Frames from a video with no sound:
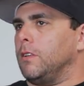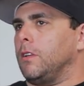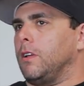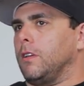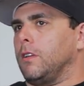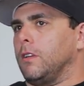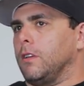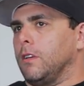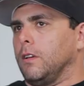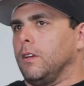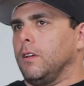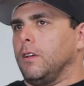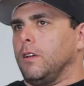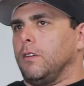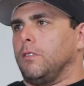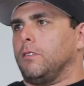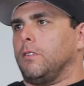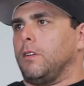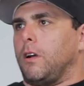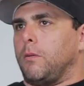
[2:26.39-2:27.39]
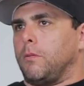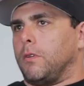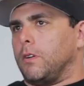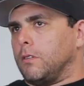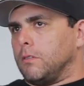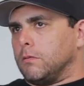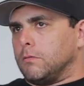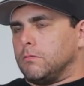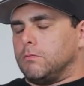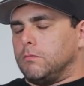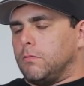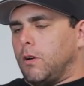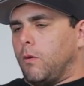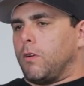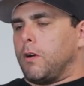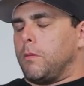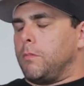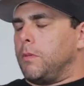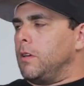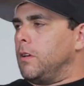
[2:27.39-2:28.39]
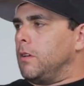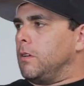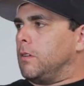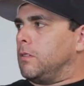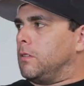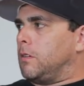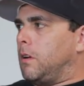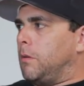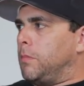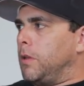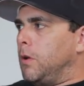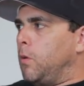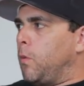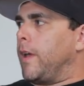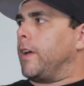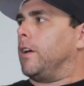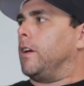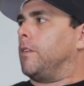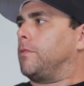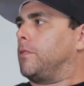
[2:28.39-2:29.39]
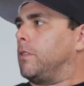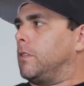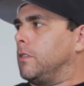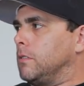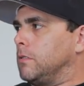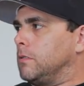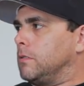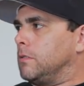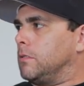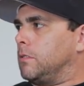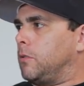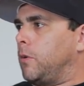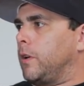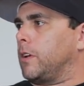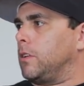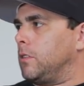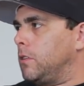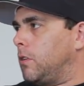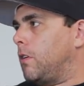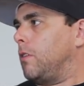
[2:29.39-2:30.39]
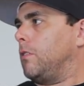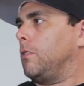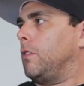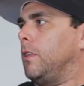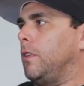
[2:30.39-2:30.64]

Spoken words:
And I said, I'll be a weightlifter so I can learn,